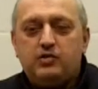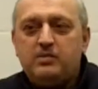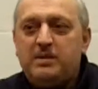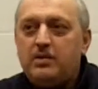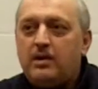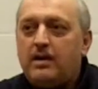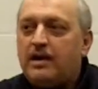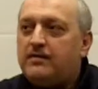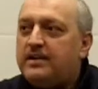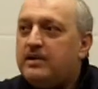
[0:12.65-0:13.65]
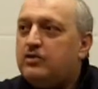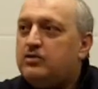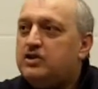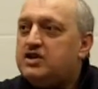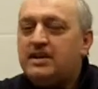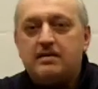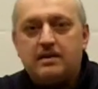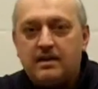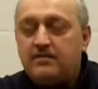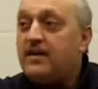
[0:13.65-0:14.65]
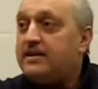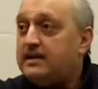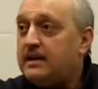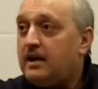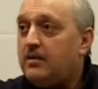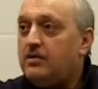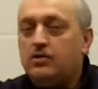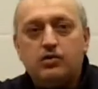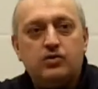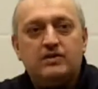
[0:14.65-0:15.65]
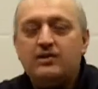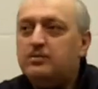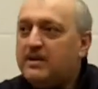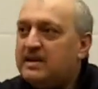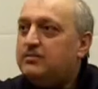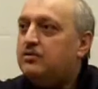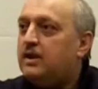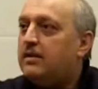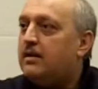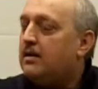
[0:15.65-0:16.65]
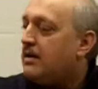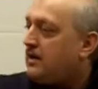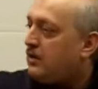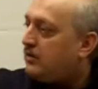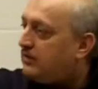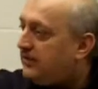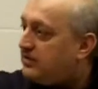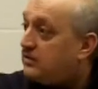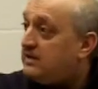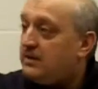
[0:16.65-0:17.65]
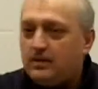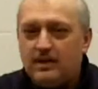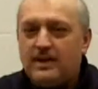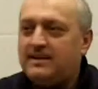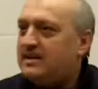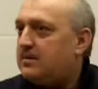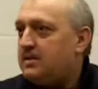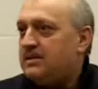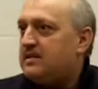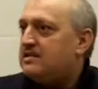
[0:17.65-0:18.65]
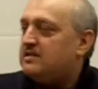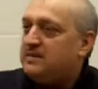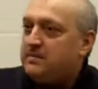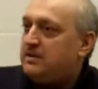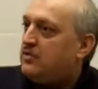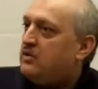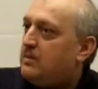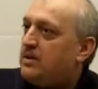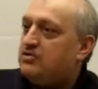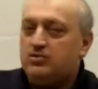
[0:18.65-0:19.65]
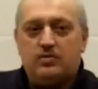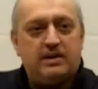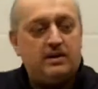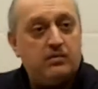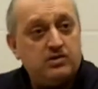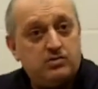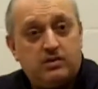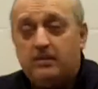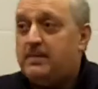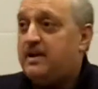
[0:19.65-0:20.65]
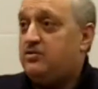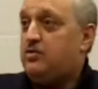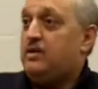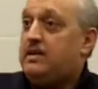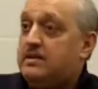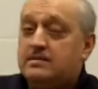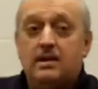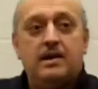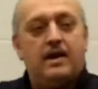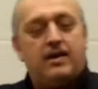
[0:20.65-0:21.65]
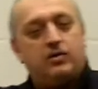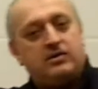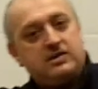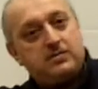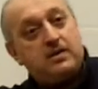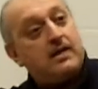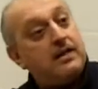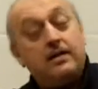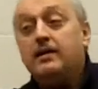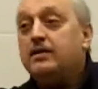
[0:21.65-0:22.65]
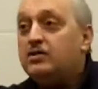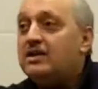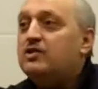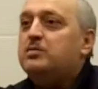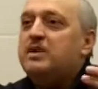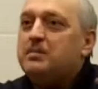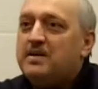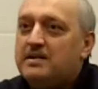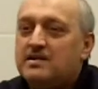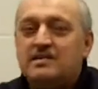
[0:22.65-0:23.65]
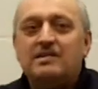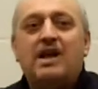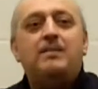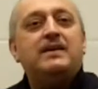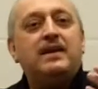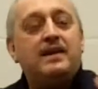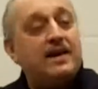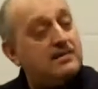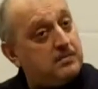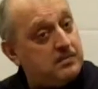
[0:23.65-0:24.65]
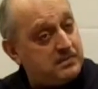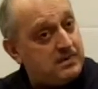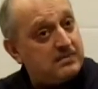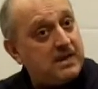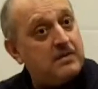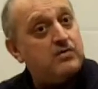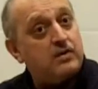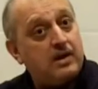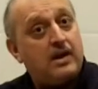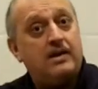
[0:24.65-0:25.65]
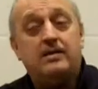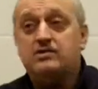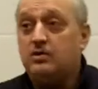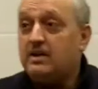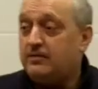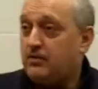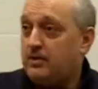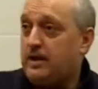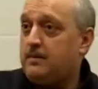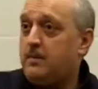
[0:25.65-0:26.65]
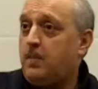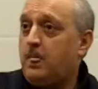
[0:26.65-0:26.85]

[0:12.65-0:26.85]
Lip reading: two people are very good to each other that they're fighting now. You go try to bring them together. You go to the first one, tell him, Wallahi, the other brother doesn't speak but good about you and he wants to come back to you and this. You go to this one, you try to bring peace, islah bayn al-nas. Sometimes if you're gonna lie, it's okay for that.